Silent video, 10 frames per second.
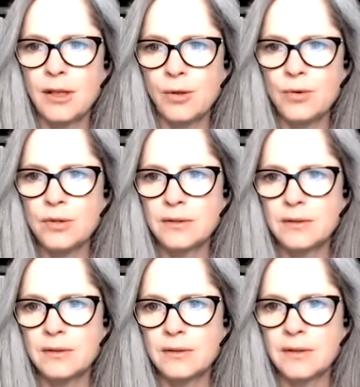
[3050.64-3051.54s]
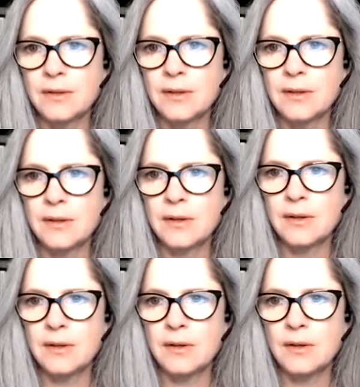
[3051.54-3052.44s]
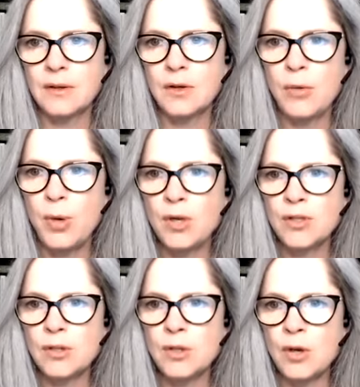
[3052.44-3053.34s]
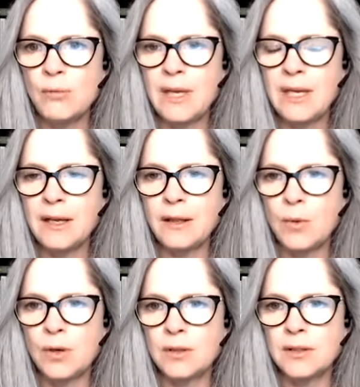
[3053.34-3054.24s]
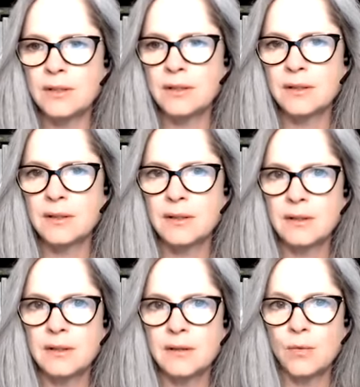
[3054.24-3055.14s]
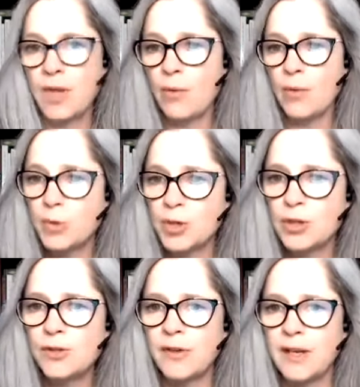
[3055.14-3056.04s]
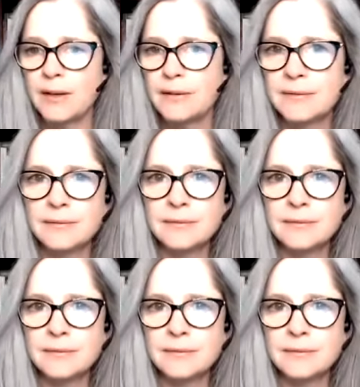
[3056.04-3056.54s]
A thought? No person, no meaning in the world. Well, that would produce fear,